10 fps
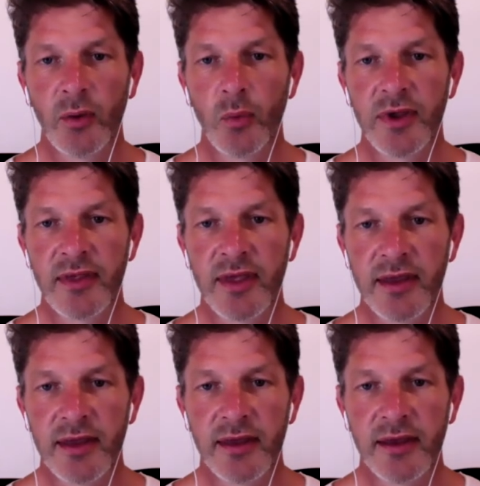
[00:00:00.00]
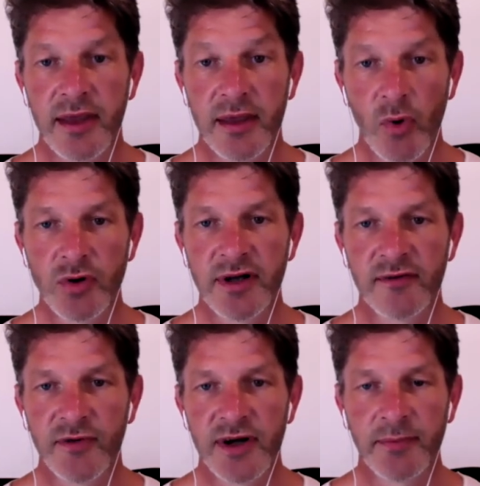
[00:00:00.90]
with emotional
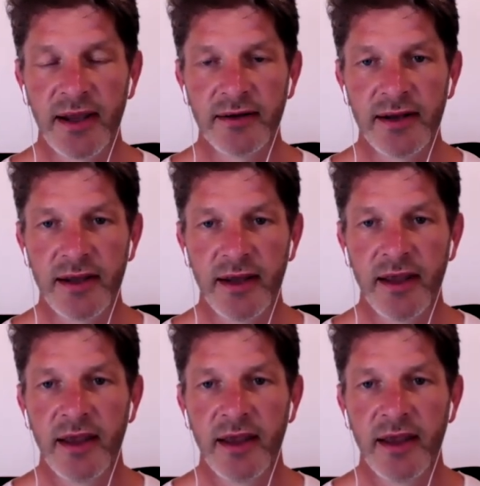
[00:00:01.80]
freedom technique,